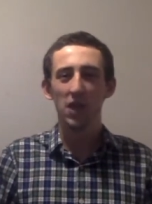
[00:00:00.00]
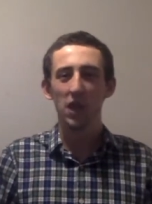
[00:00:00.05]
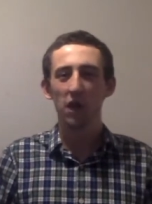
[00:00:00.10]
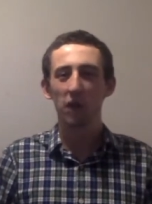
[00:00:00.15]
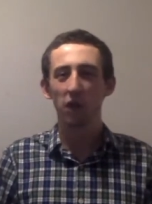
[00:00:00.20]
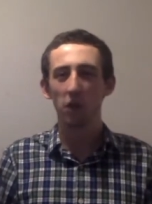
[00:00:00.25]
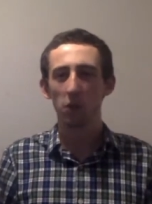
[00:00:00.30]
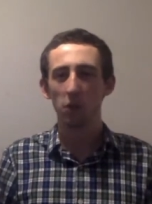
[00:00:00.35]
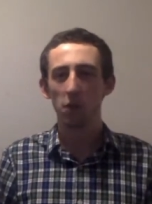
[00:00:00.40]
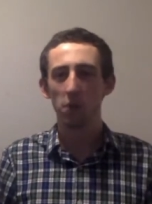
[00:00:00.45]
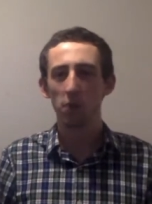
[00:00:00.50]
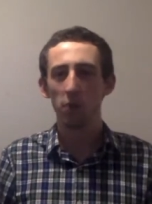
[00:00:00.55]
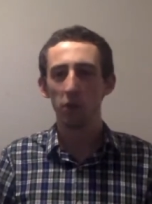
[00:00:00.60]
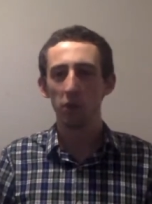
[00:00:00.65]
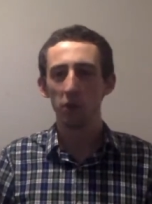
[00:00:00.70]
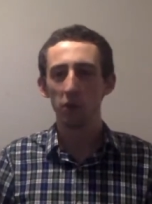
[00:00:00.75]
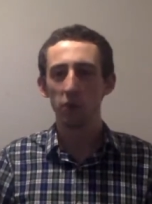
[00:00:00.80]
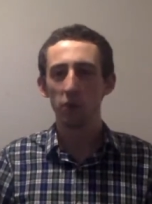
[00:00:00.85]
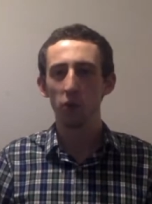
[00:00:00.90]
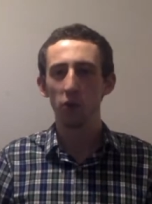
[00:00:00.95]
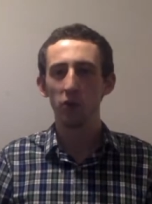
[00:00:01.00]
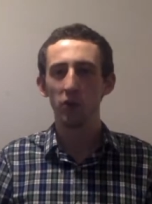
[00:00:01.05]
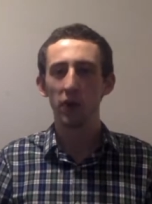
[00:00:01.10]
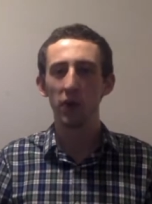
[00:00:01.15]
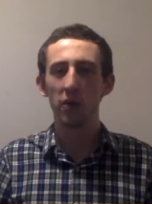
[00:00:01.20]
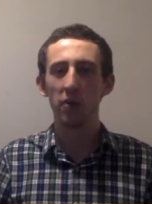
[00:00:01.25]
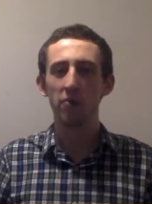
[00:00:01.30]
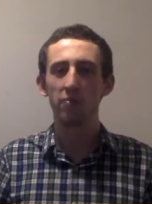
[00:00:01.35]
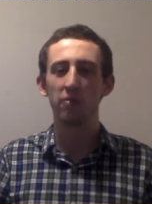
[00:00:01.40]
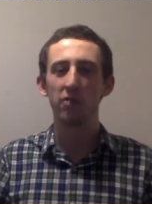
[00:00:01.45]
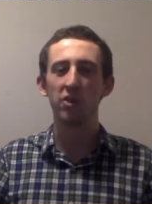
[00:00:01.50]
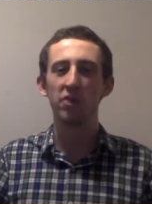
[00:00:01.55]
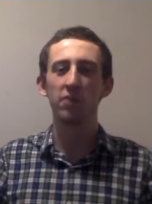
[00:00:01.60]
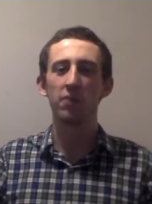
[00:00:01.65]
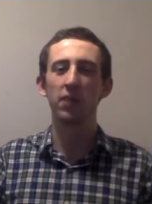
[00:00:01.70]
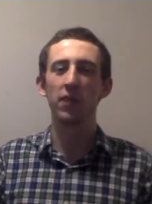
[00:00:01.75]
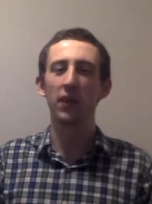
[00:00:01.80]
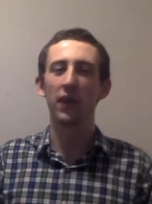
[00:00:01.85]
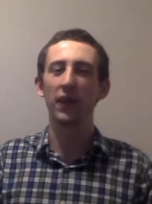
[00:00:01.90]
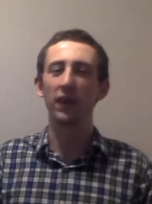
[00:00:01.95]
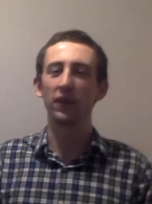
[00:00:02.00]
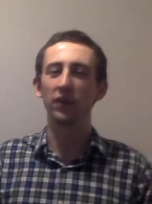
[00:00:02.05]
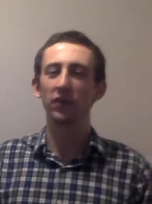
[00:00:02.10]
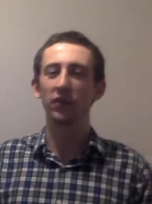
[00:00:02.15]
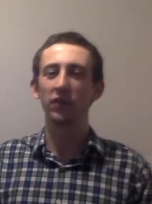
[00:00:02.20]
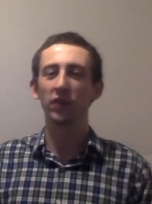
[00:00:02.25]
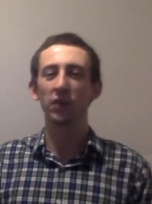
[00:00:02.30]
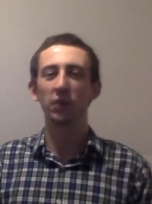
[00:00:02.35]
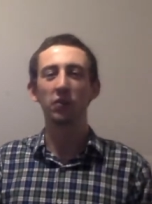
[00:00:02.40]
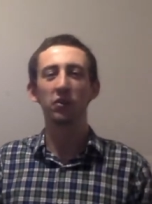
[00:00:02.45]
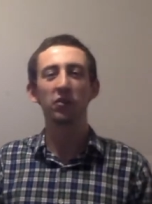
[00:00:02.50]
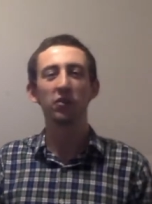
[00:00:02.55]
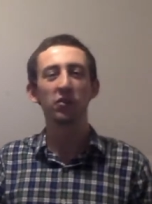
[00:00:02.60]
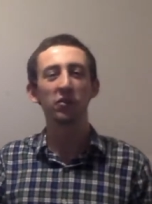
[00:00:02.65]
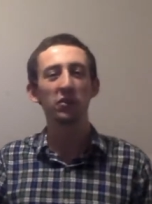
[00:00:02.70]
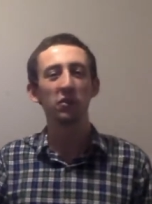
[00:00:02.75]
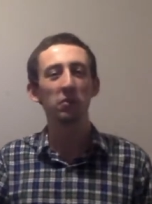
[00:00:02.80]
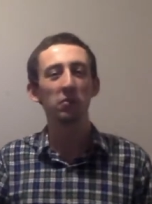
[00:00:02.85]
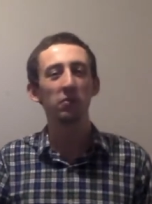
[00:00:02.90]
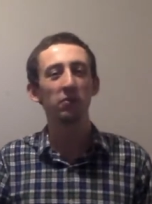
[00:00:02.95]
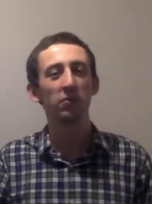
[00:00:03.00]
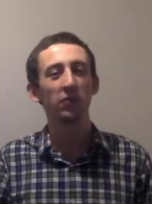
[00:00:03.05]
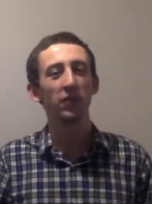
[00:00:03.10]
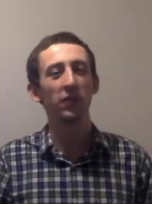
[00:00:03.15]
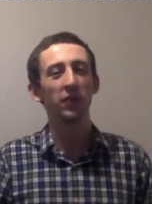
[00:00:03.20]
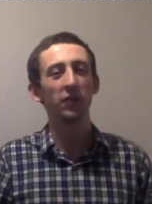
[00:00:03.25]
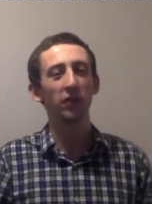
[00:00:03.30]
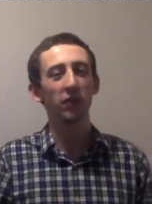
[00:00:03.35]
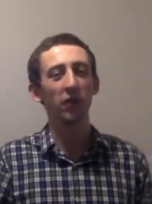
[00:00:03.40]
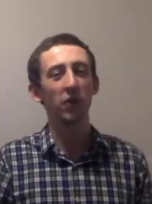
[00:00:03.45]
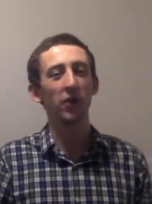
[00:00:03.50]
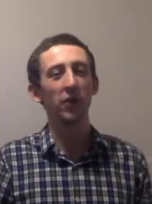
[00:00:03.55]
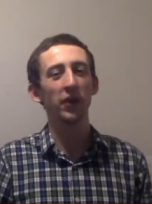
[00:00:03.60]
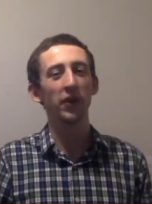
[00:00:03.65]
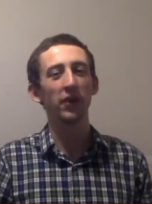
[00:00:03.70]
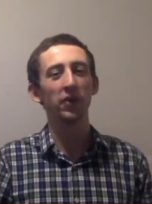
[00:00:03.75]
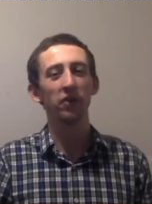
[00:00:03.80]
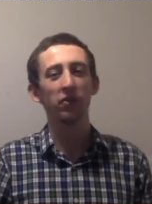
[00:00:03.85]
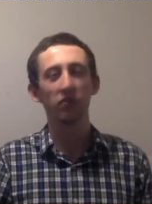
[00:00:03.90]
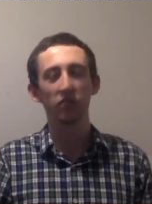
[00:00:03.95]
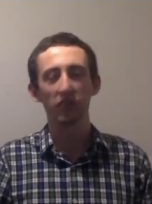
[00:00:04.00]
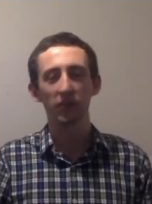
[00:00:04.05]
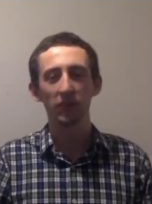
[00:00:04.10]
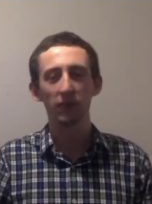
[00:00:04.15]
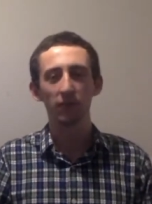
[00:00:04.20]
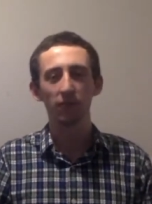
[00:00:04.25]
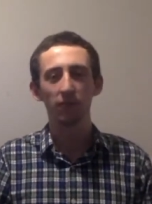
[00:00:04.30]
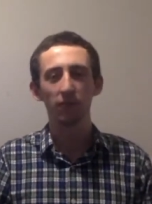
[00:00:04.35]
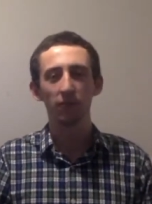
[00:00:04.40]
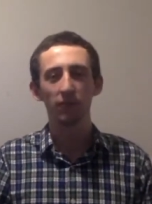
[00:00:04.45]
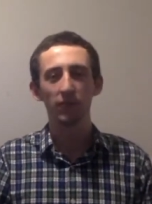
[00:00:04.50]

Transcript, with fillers: I've got my bodyboard down in front of my legs, it's going to be so fun going in the sea.